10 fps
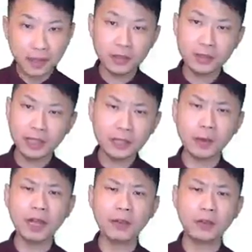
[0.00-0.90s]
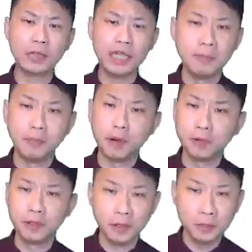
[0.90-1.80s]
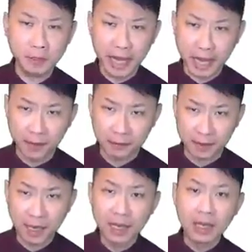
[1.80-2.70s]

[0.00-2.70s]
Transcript: So that's why we have to keep both the two paths